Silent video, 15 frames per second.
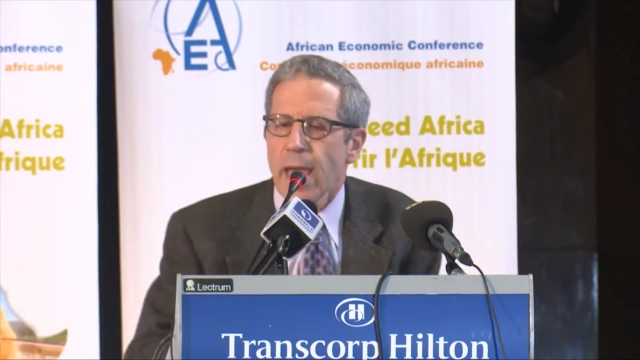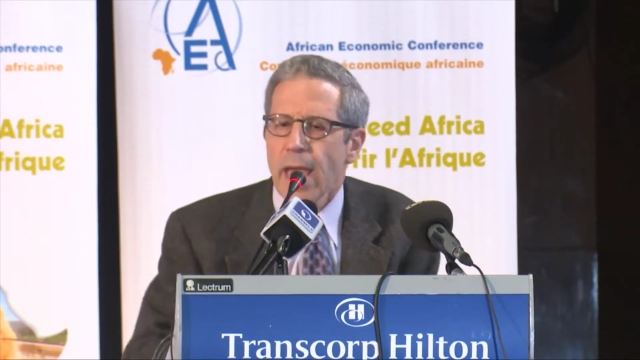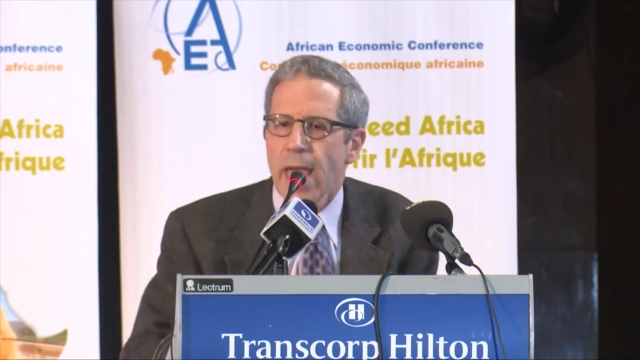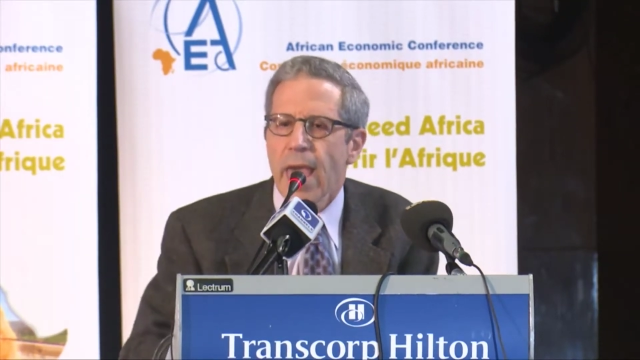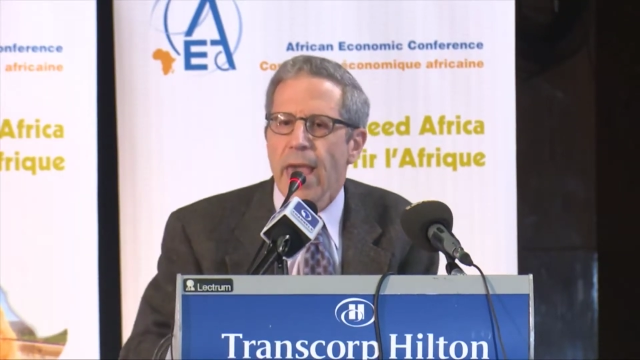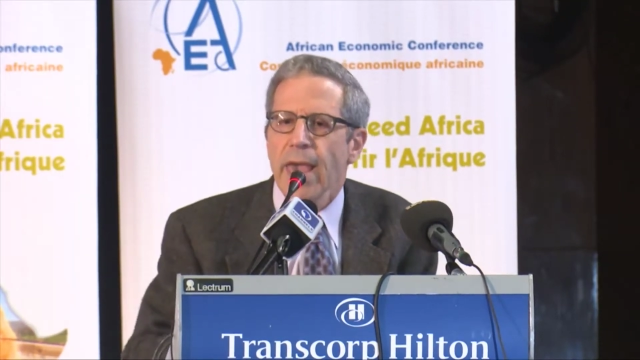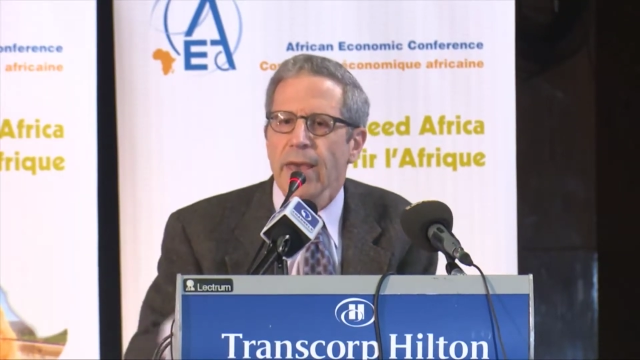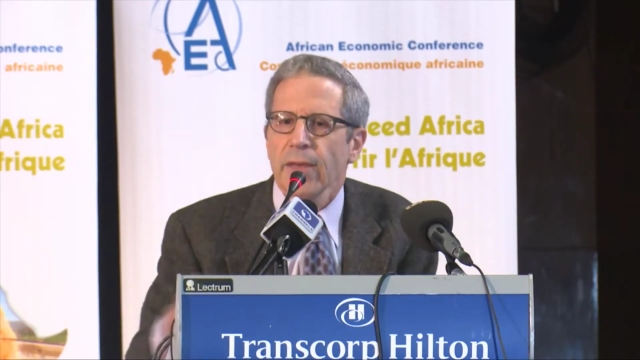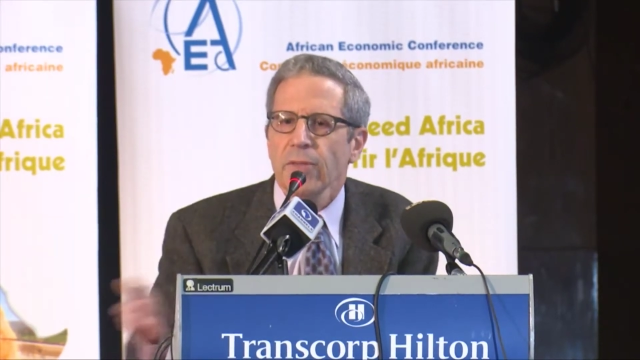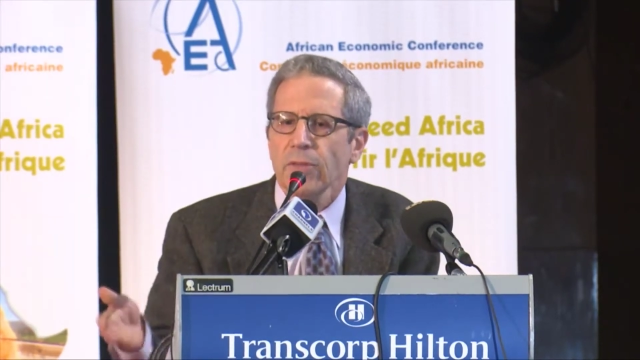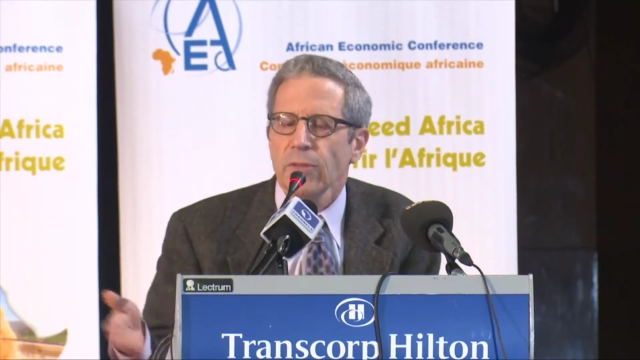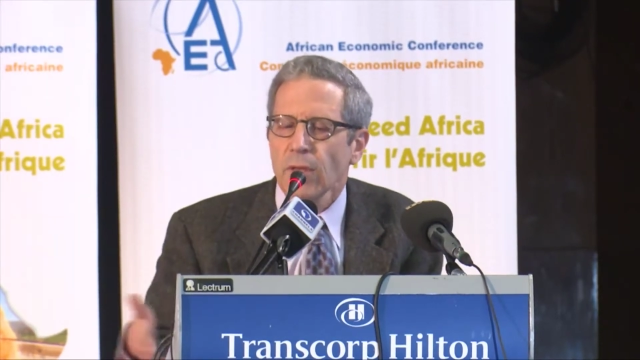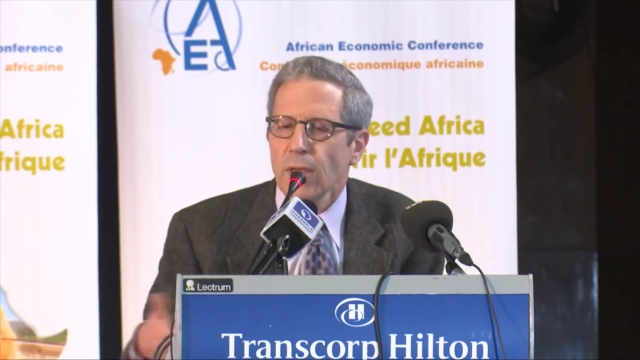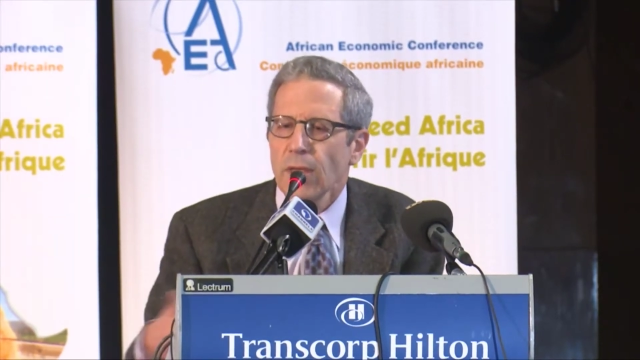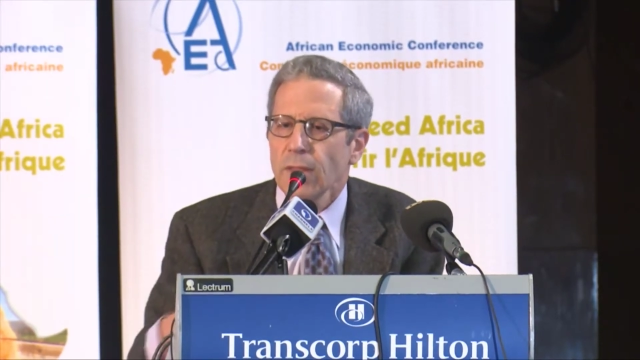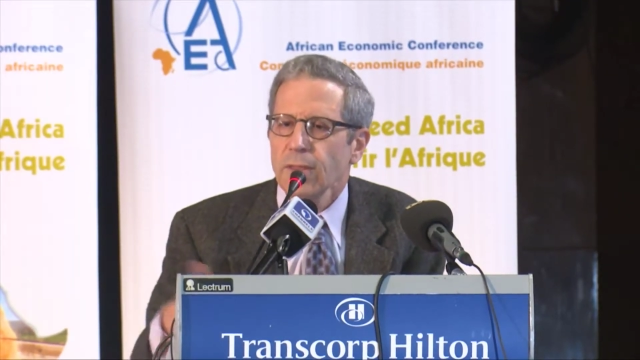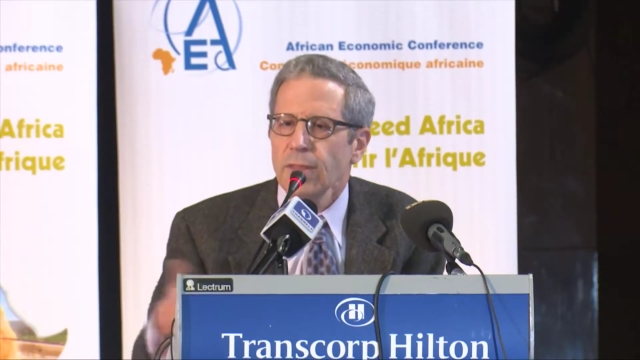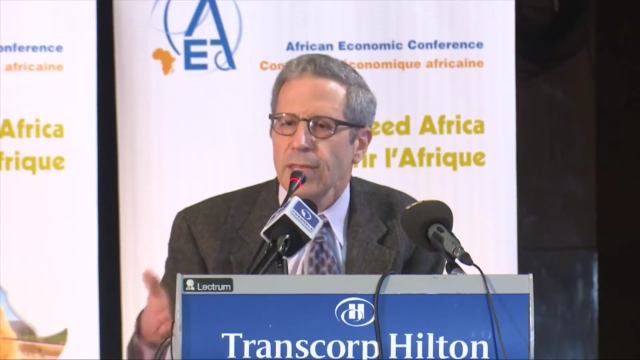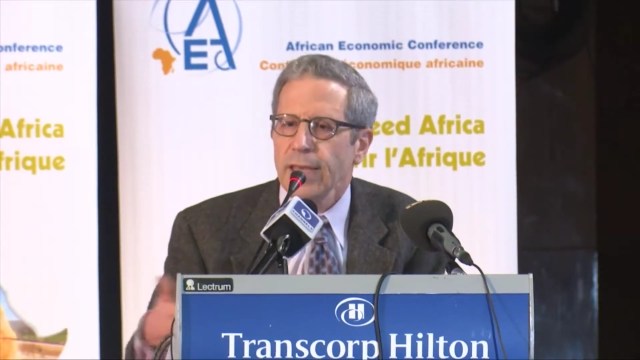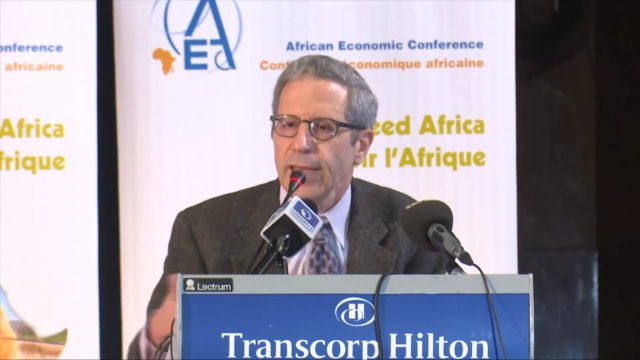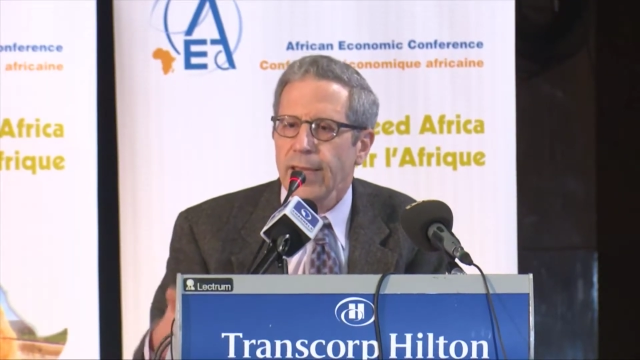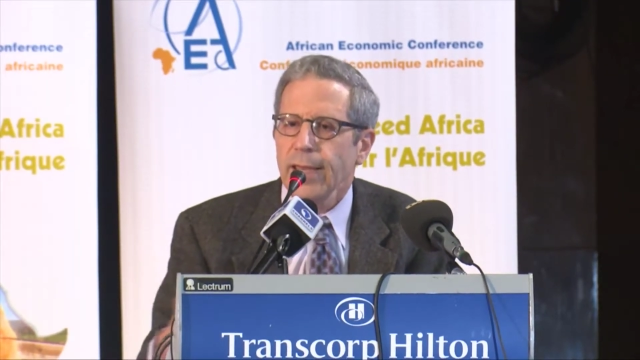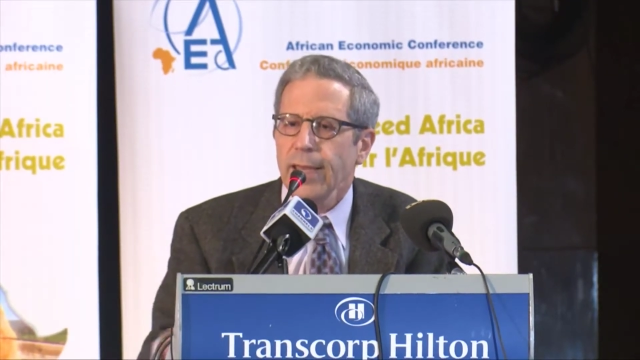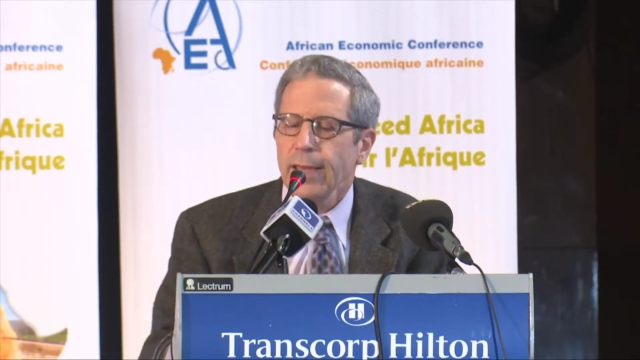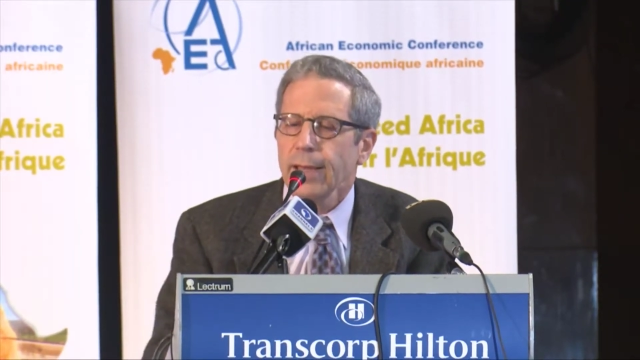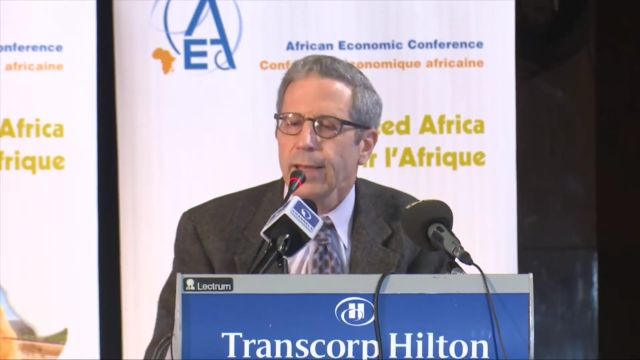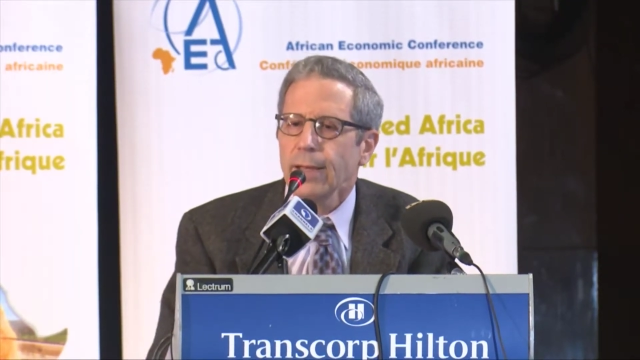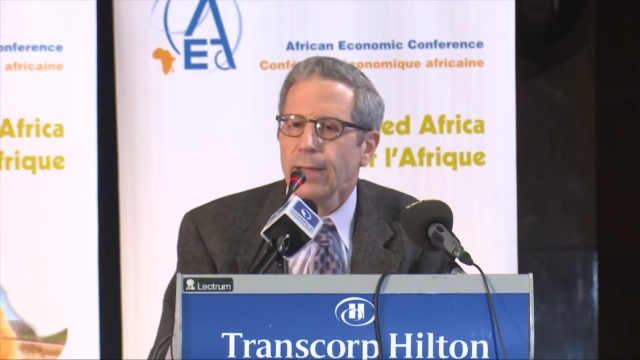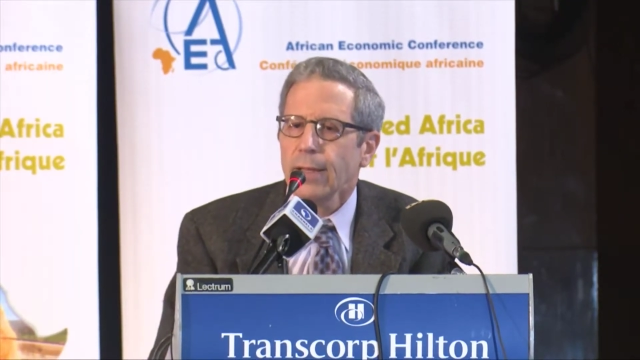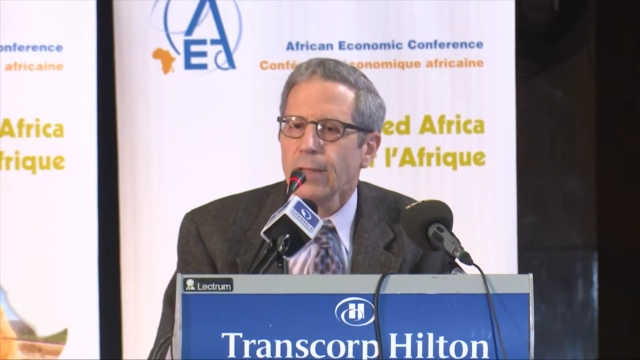And the
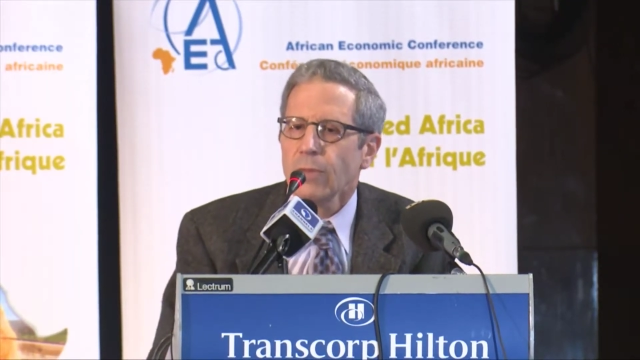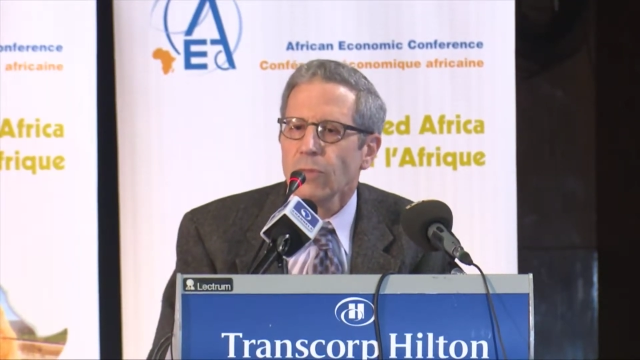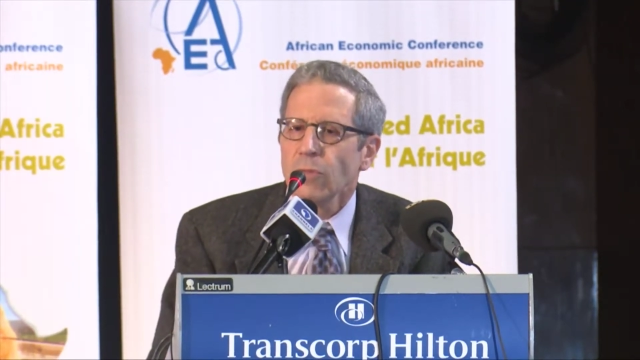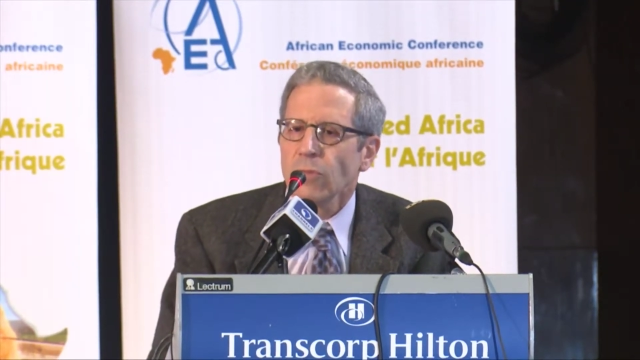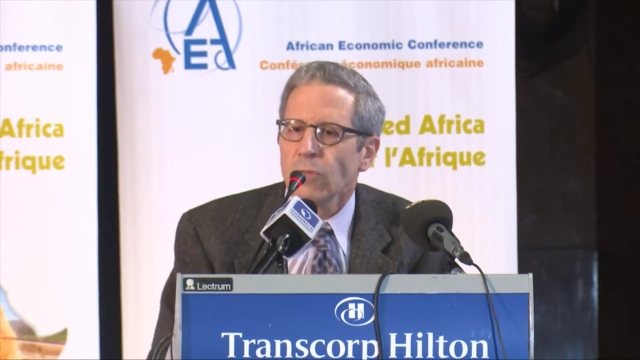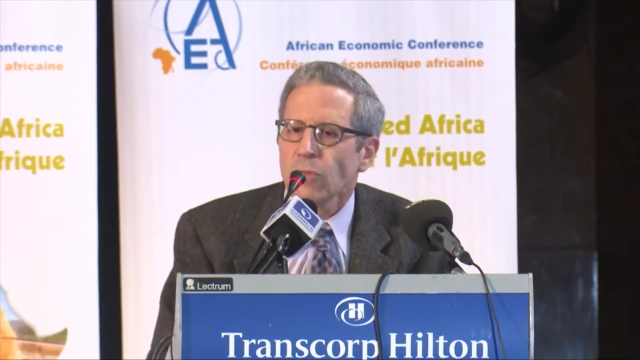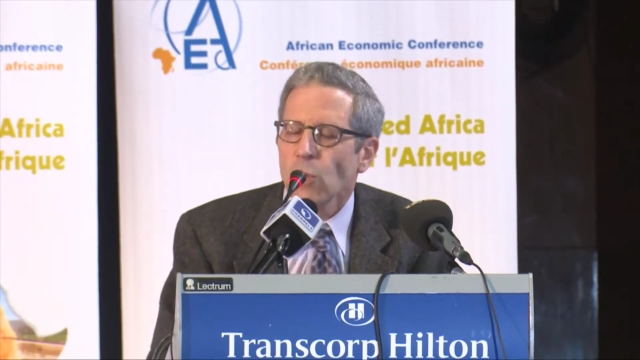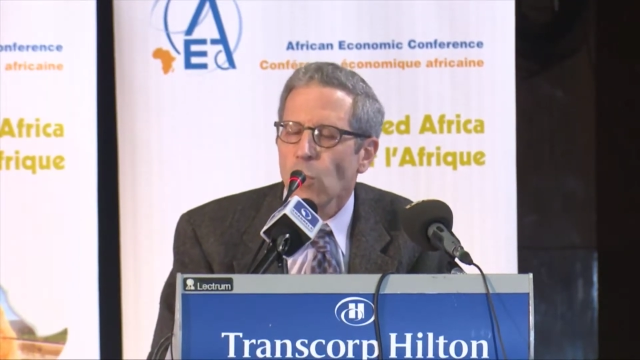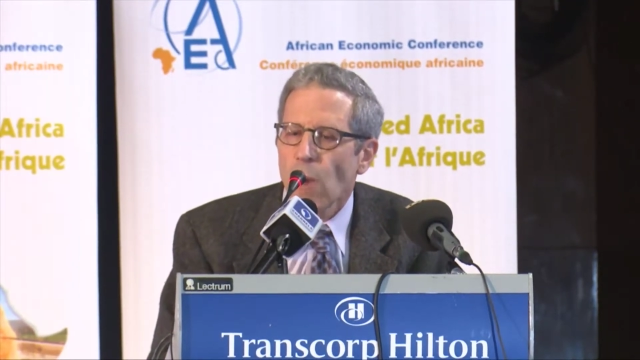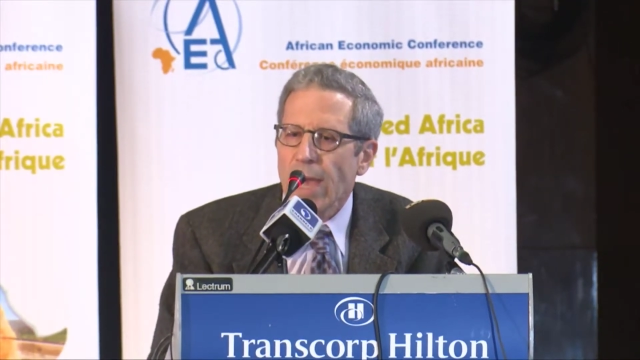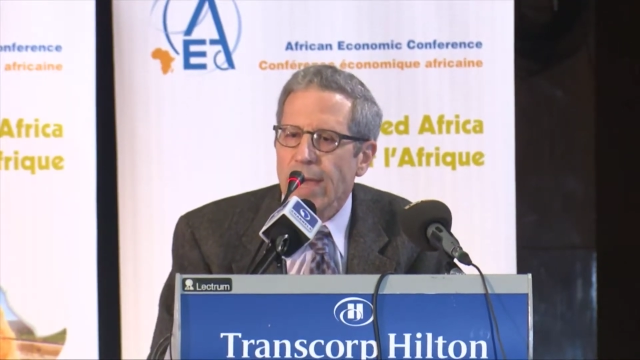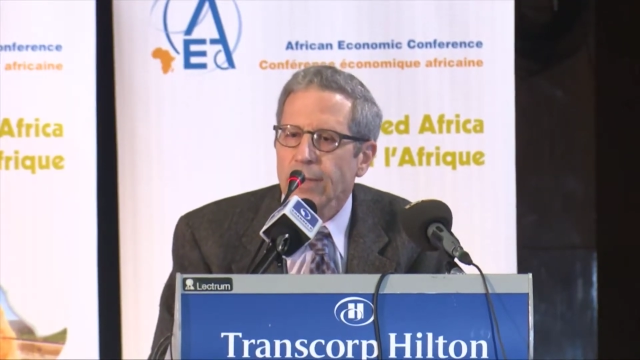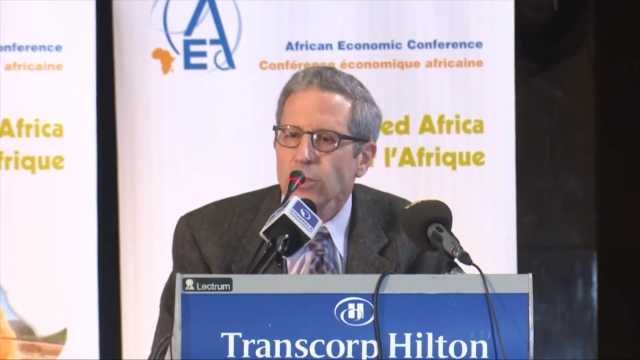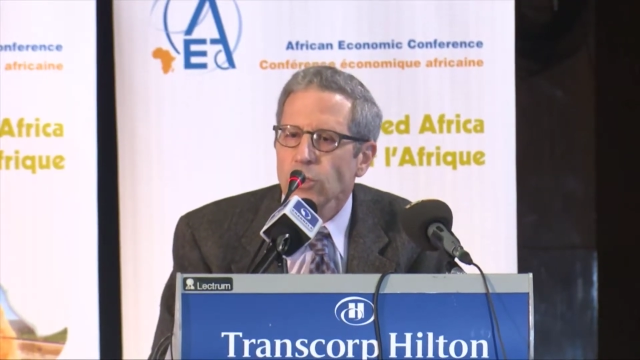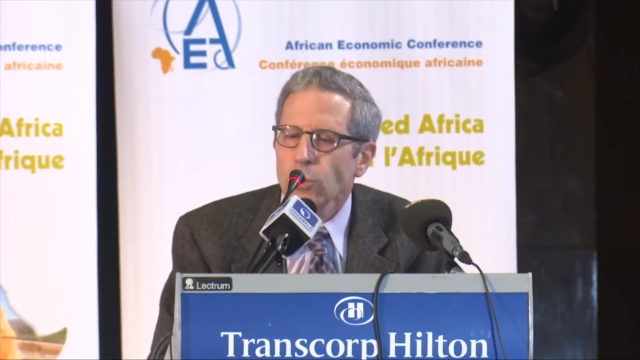way to